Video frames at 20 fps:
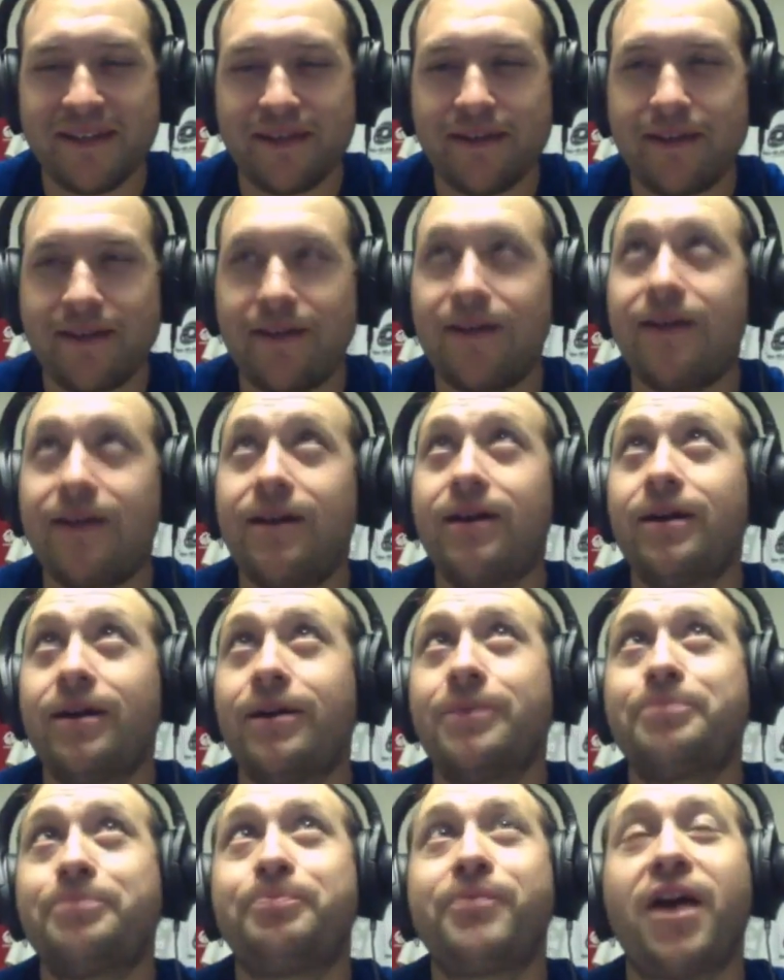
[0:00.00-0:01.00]

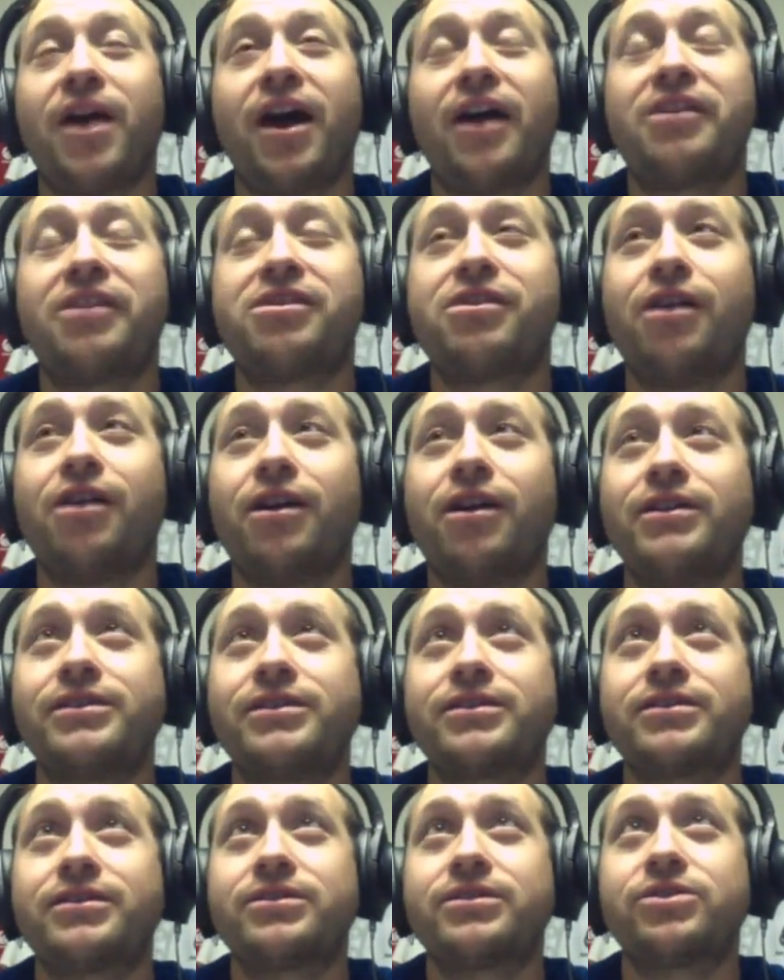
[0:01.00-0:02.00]
I thought
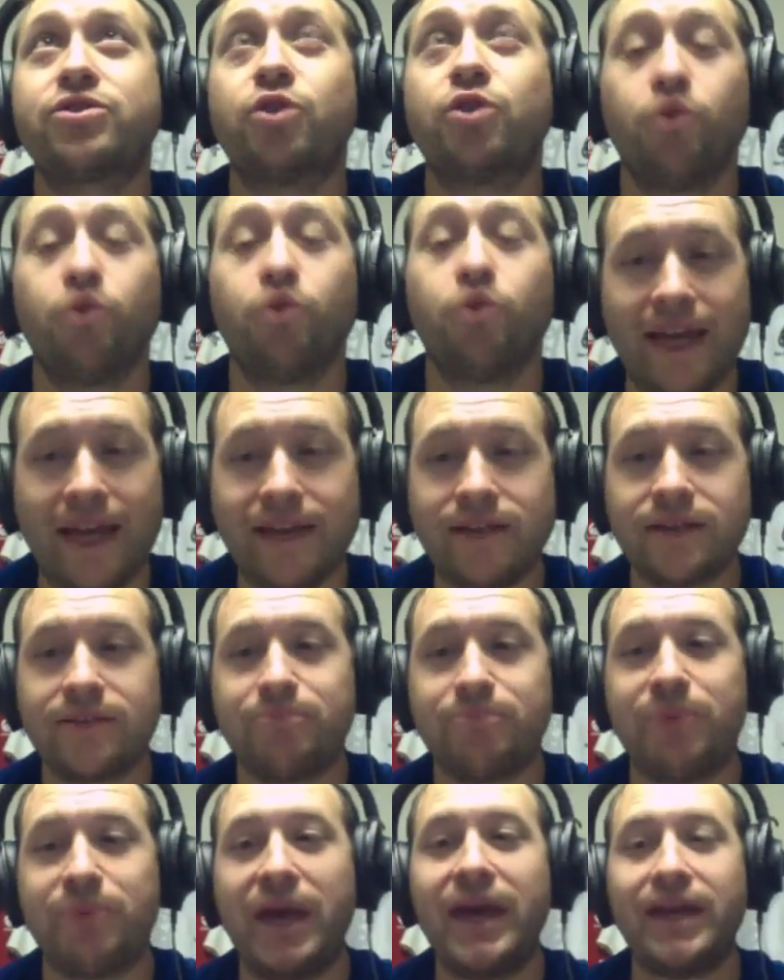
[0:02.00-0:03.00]
so.
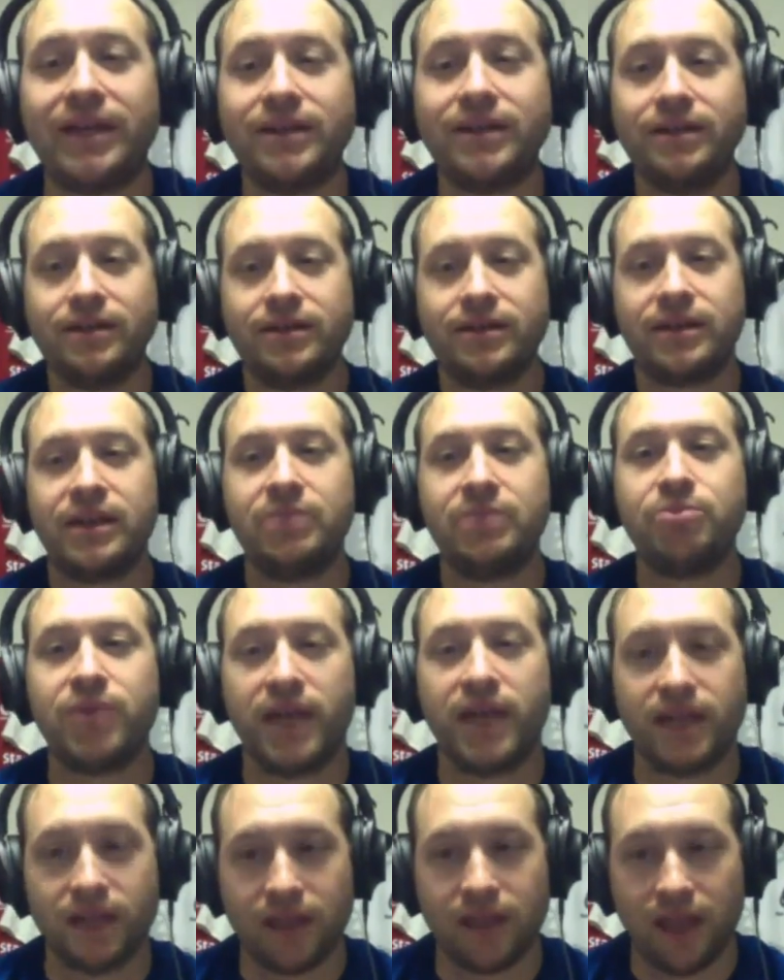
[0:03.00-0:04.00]
Ben, he played
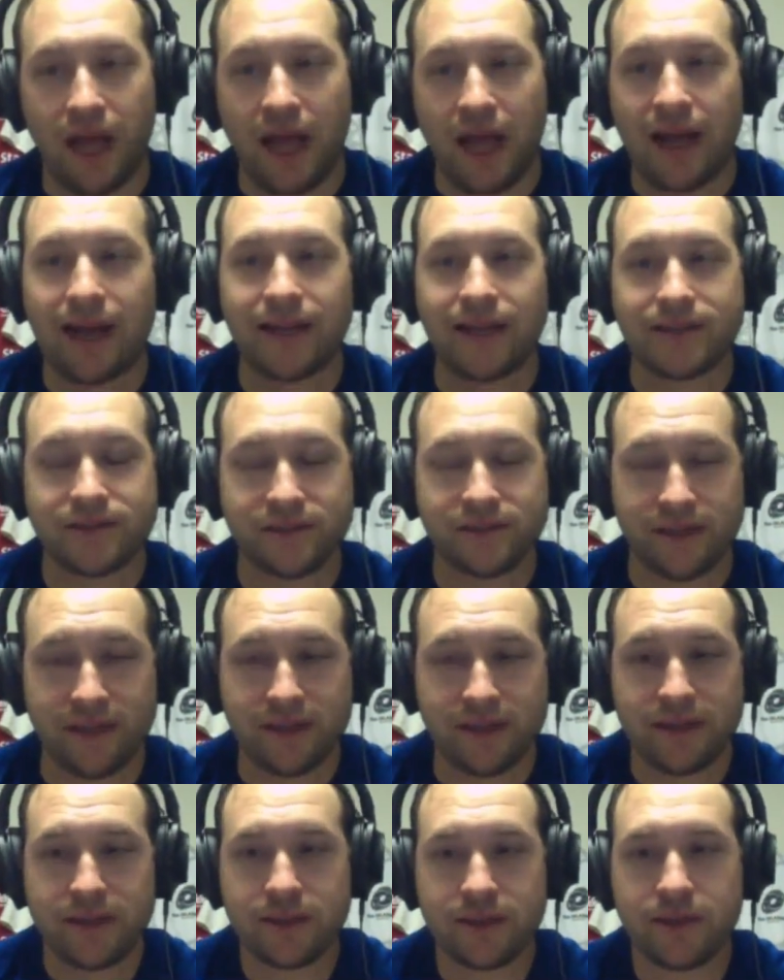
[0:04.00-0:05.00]
a lot at
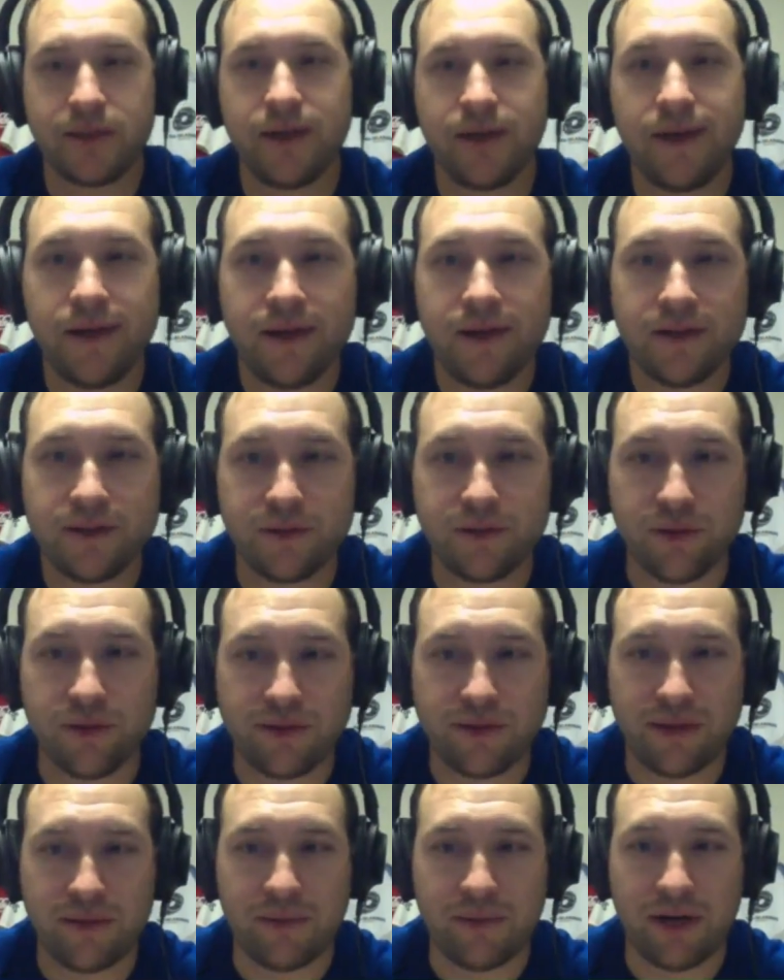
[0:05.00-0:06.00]
6 during
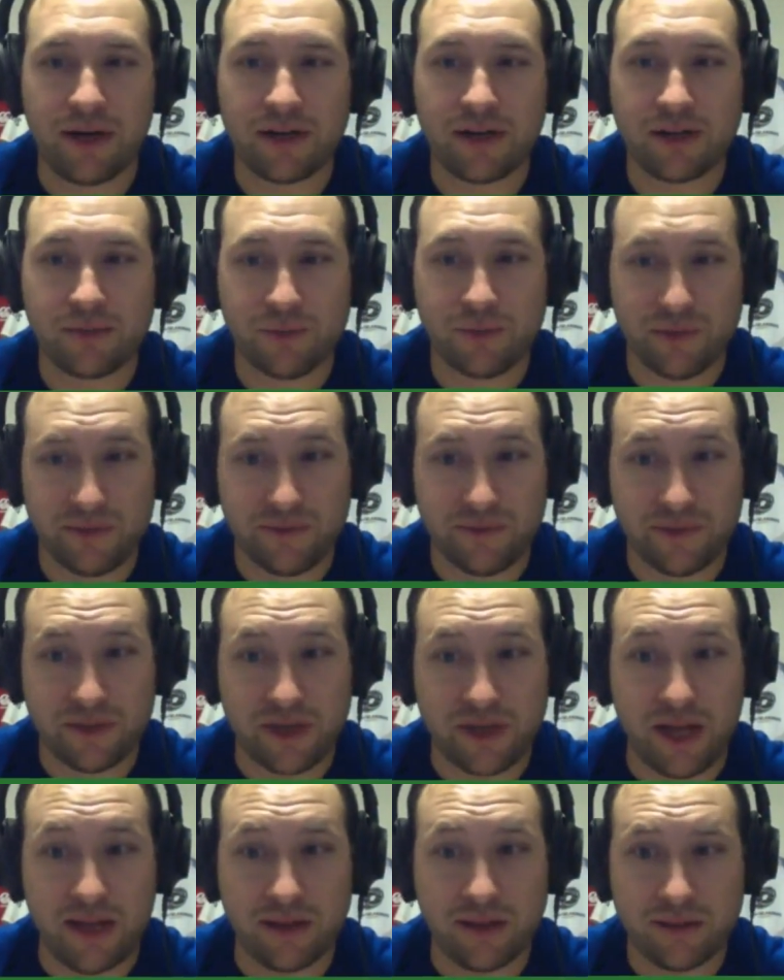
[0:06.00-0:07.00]
the America's Pacific
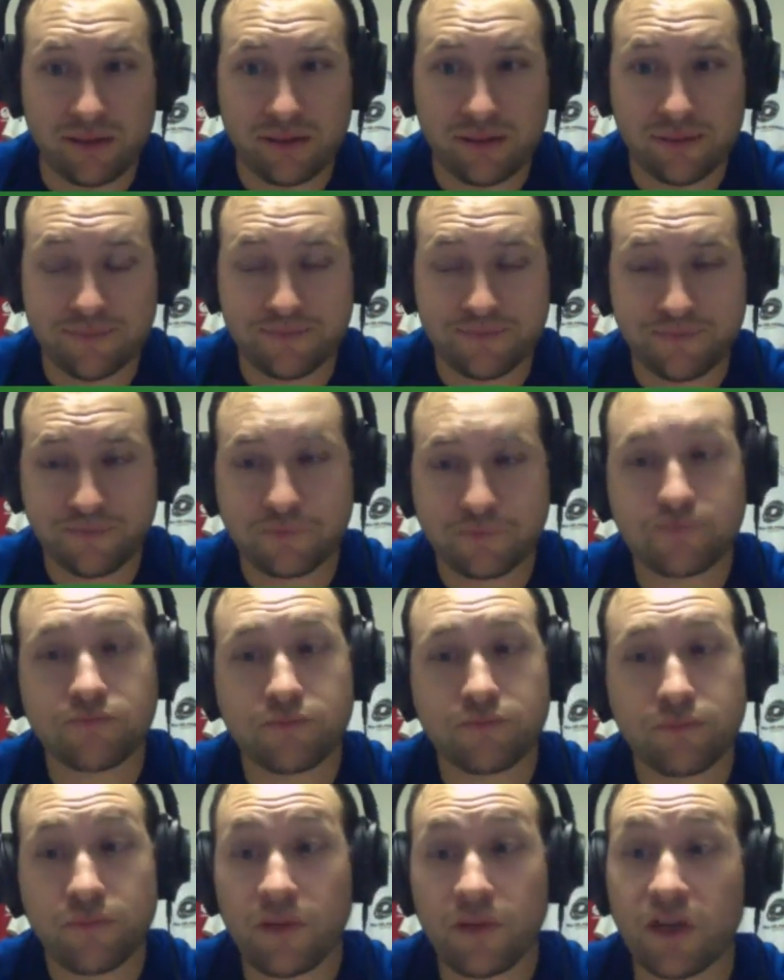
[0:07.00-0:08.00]
Challenge,
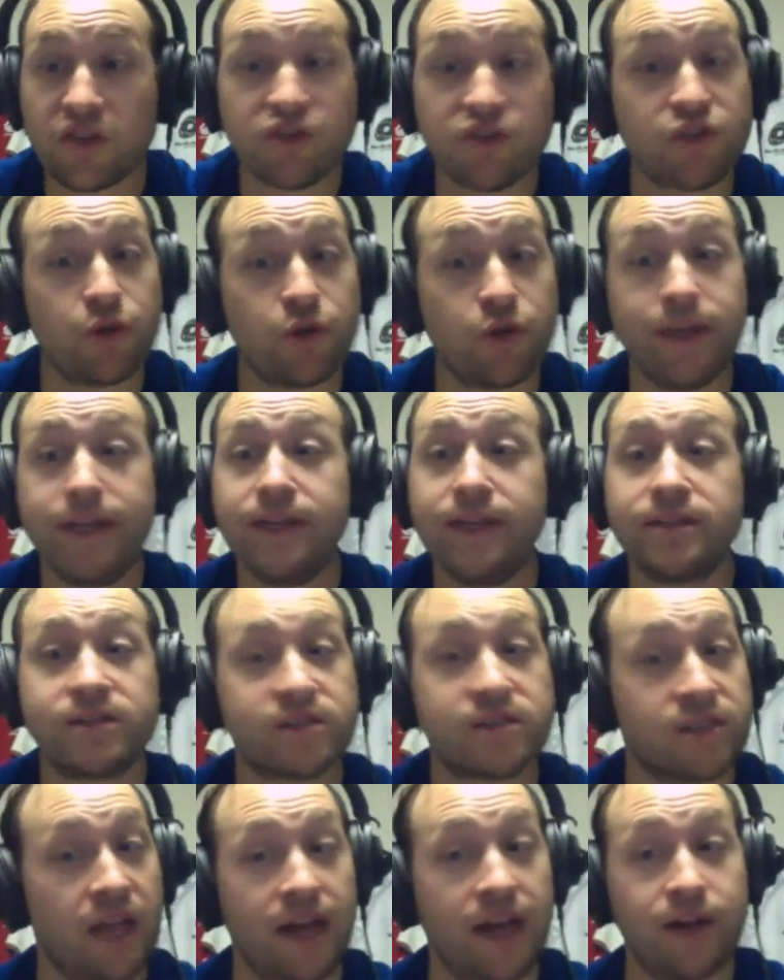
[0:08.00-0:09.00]
so he can
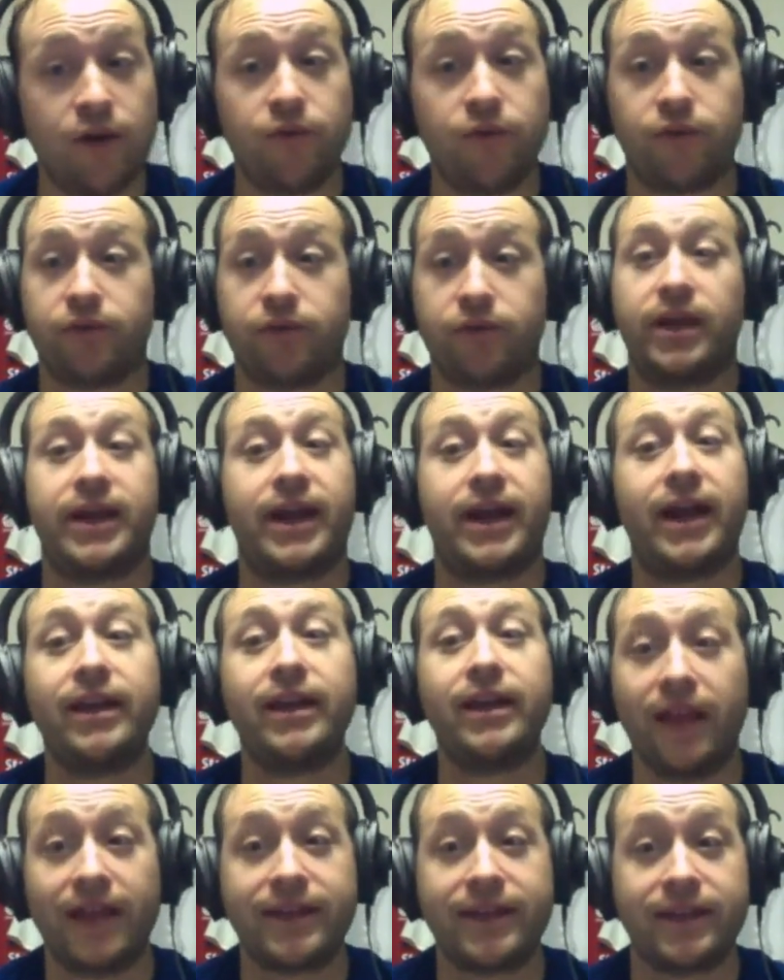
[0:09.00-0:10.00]
slide over. I
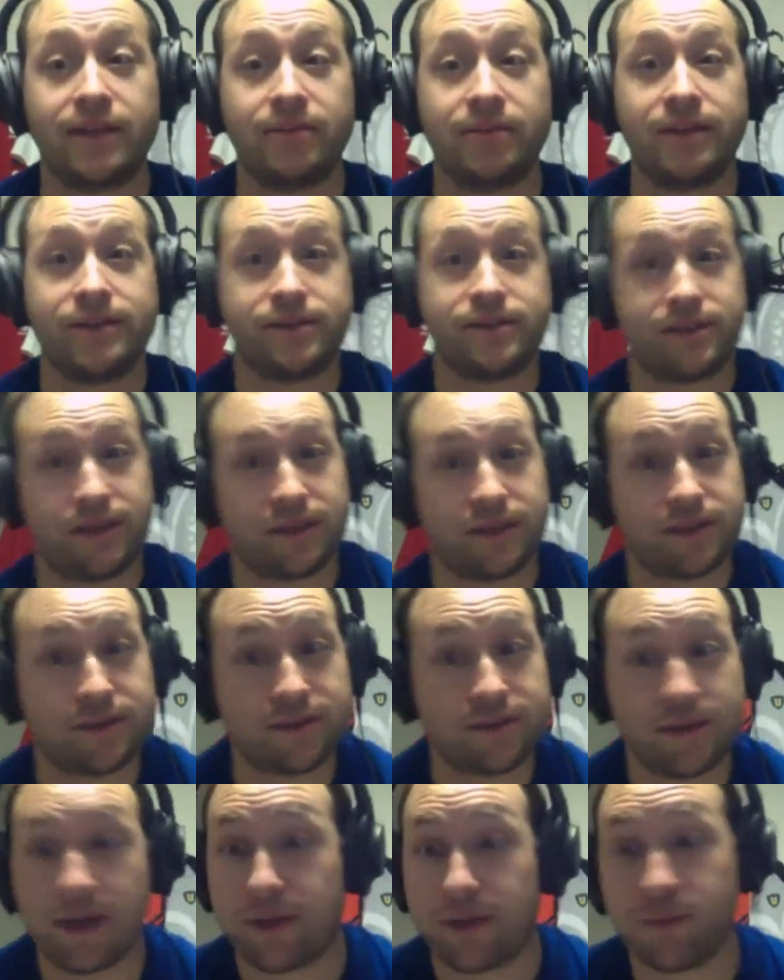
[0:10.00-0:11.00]
like him at 6,
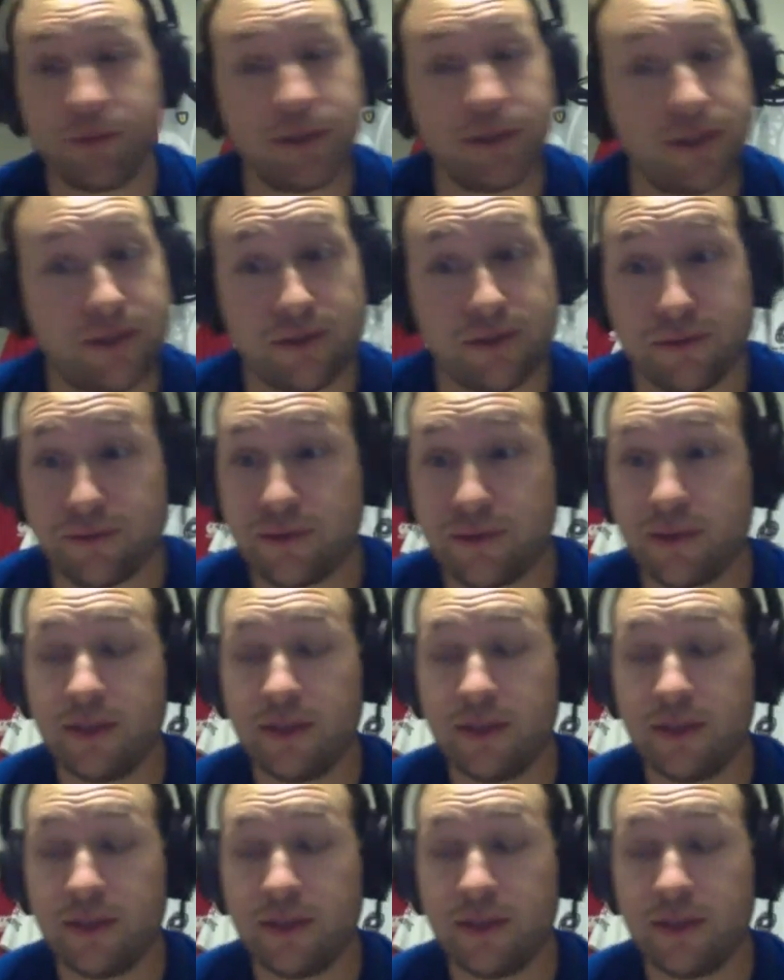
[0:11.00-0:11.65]
I really do.